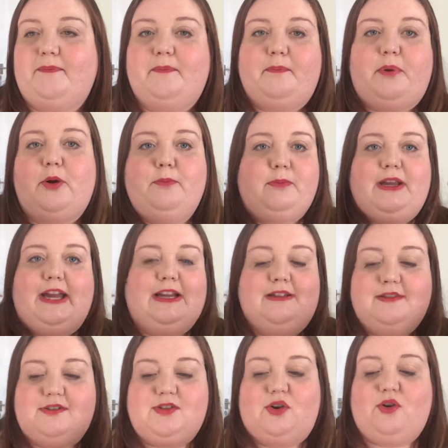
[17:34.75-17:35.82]

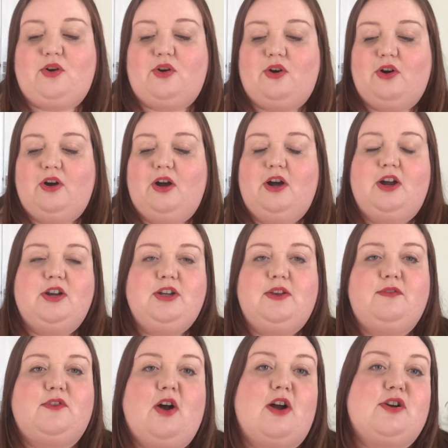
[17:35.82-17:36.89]
pumpkins, or
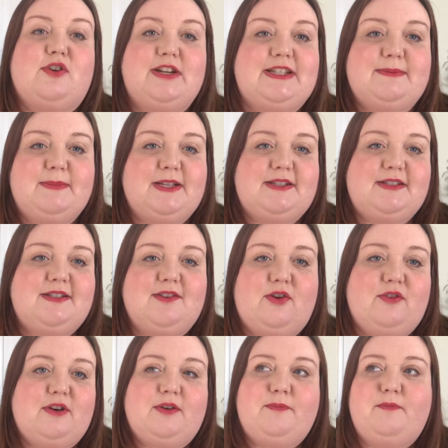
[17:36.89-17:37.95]
you've got a Christmas
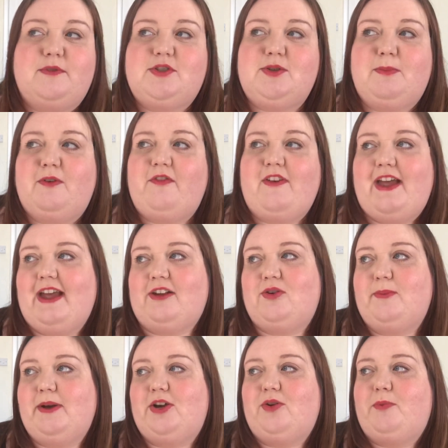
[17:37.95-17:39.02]
or a summer fair
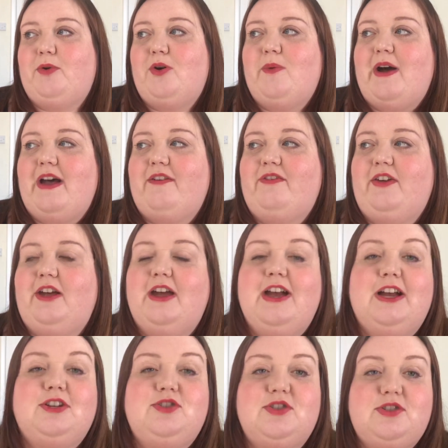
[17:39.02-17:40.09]
coming up or whatever.
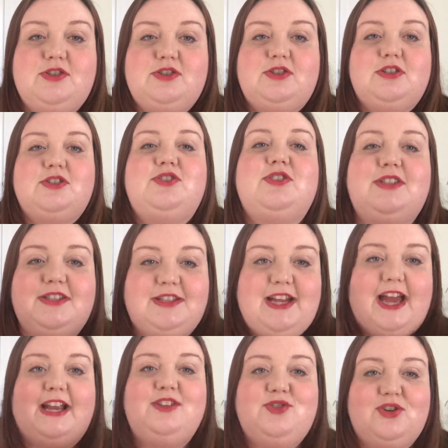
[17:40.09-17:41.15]
Just
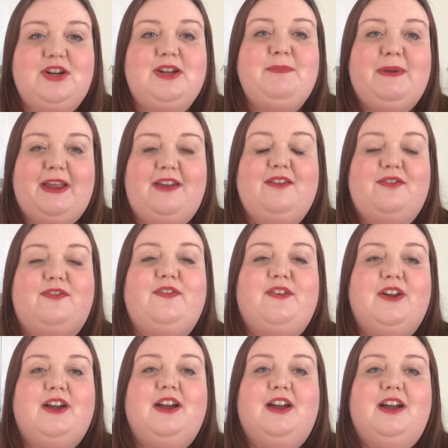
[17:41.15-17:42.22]
enjoy a bit of
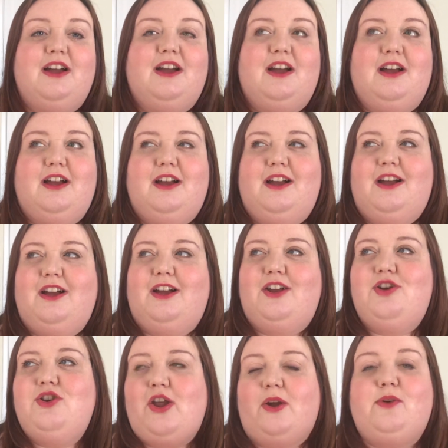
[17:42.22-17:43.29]

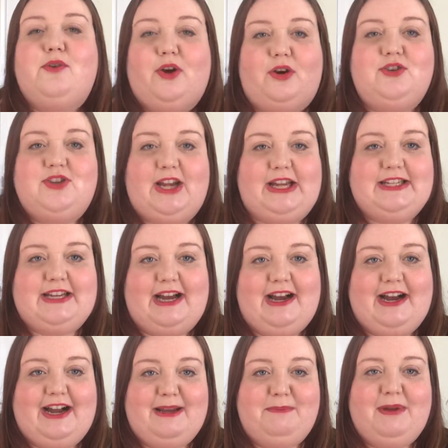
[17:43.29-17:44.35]
no crochet
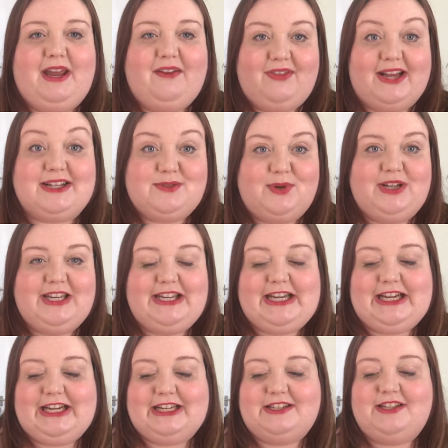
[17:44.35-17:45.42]
time if that's what you
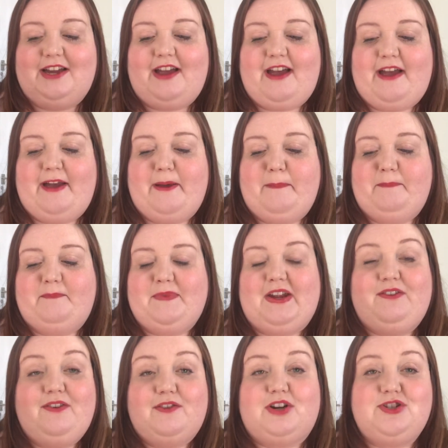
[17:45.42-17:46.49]
need.
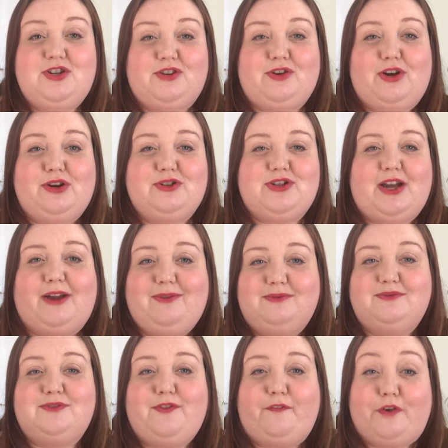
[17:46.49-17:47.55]
If you've lost your CroJo,
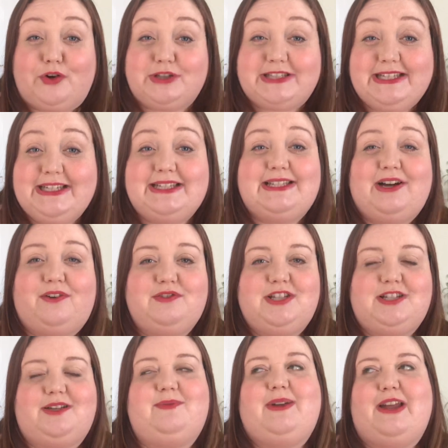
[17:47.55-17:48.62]
forcing yourself to
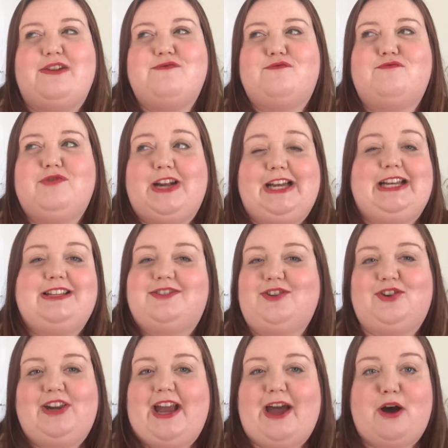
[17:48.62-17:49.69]
do it really isn't
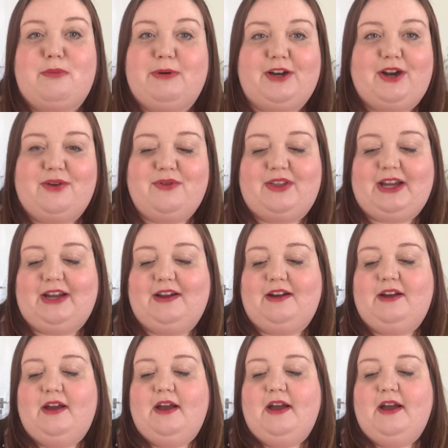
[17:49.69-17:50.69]
going to help, I don't think.